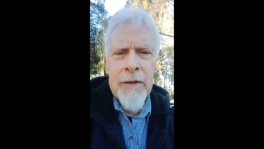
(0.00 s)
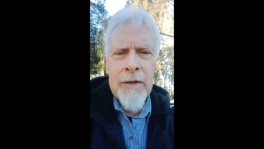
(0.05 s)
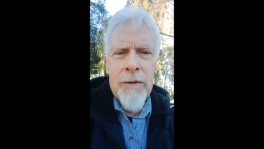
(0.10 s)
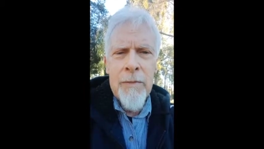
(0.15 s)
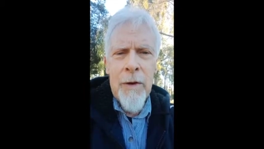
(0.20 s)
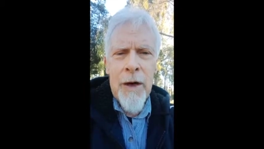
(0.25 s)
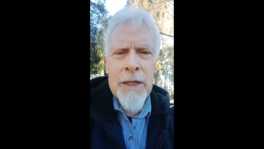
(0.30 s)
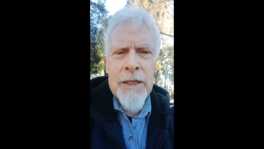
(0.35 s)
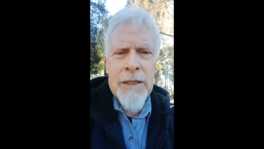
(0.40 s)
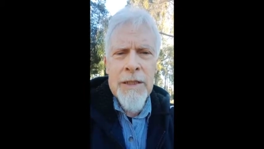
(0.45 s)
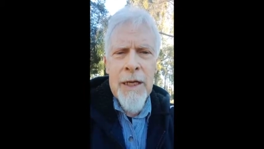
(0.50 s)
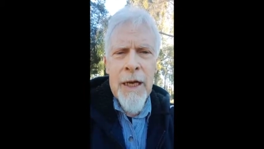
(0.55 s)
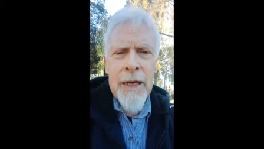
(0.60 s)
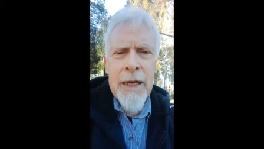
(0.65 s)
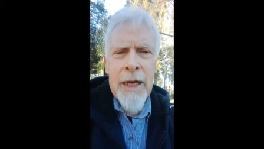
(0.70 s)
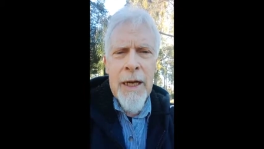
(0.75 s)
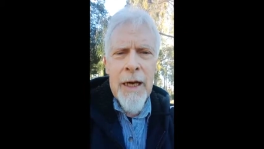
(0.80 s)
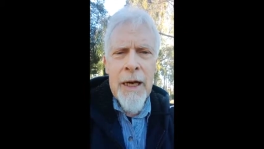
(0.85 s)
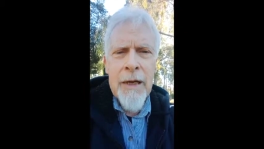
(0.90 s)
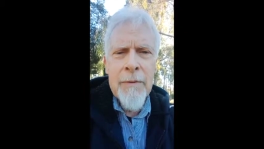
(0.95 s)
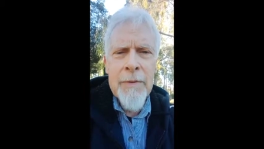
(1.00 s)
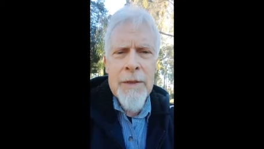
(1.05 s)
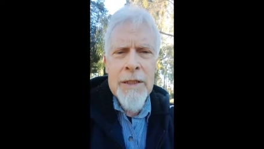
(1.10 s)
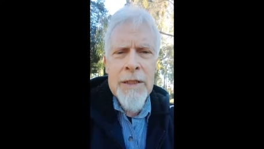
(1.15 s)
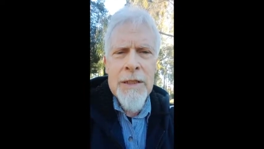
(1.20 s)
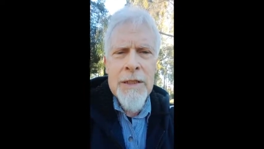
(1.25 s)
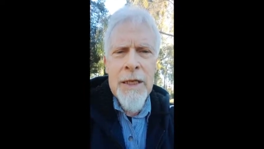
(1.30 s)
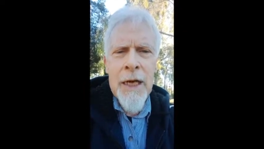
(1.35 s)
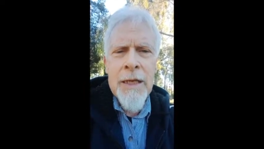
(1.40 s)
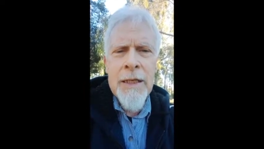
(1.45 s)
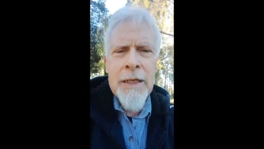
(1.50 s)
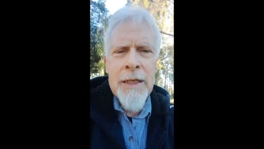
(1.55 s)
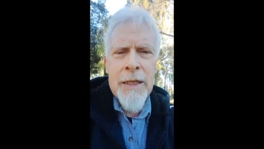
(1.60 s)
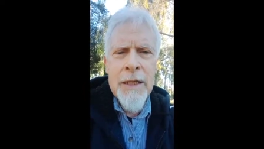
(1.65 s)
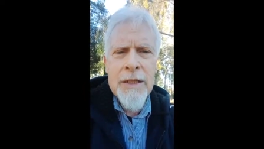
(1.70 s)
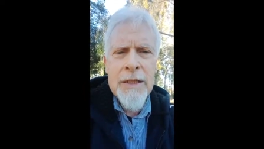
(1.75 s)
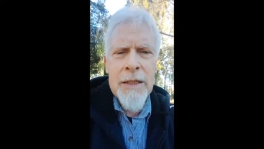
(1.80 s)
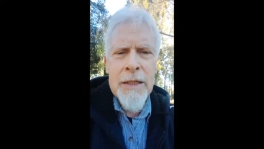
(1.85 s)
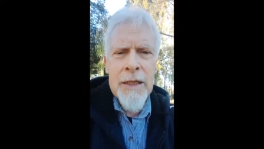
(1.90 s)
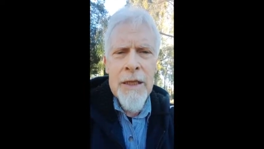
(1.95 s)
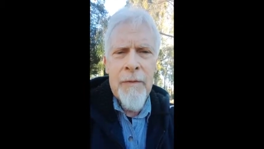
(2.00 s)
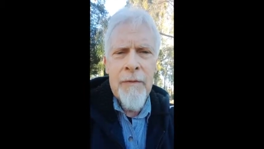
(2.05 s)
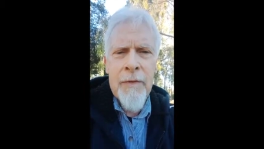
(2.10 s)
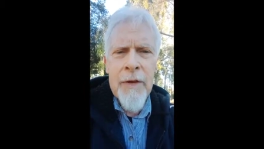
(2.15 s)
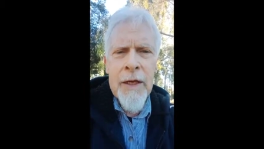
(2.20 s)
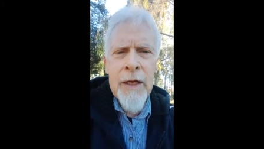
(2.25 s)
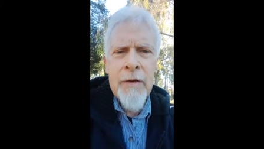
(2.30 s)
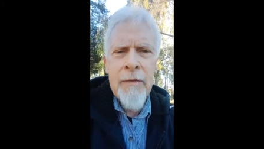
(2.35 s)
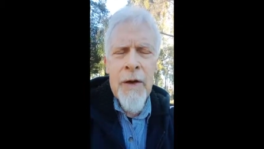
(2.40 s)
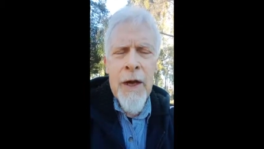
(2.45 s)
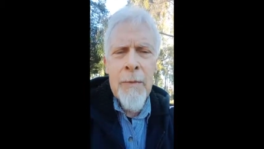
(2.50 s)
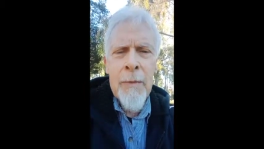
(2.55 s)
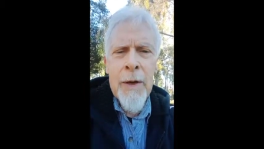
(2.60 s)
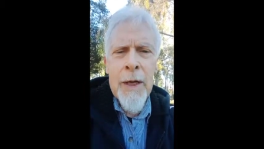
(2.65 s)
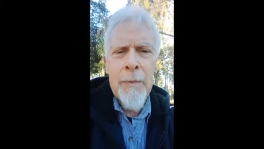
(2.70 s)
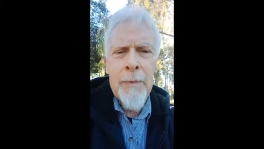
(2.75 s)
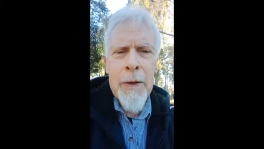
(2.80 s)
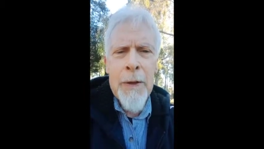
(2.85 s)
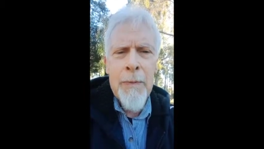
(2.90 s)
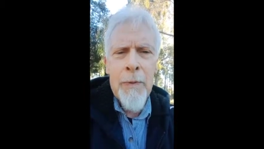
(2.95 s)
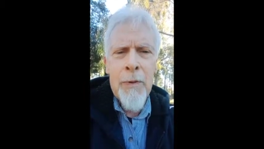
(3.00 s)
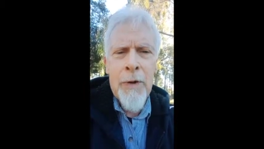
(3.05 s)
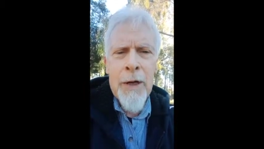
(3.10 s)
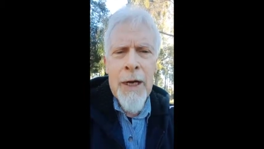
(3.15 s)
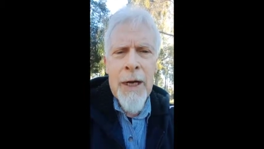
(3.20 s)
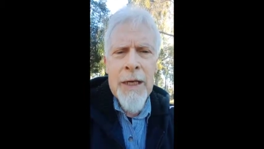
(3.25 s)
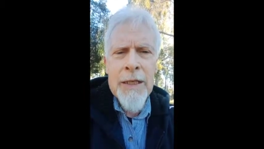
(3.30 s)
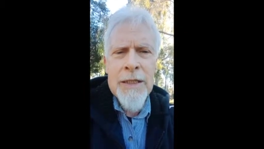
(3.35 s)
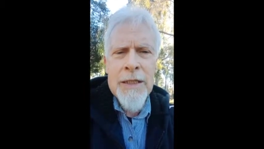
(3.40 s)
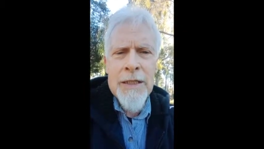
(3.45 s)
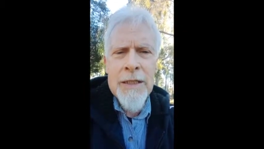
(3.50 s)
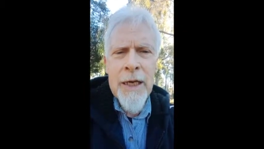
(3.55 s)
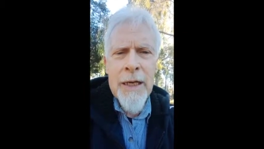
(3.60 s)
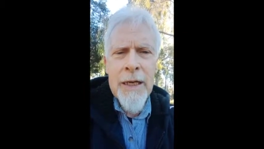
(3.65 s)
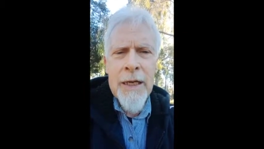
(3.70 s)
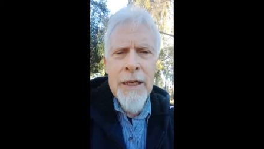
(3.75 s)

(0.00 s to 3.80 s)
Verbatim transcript: You might study hard, but studying is a gift. Think of how many people can't study.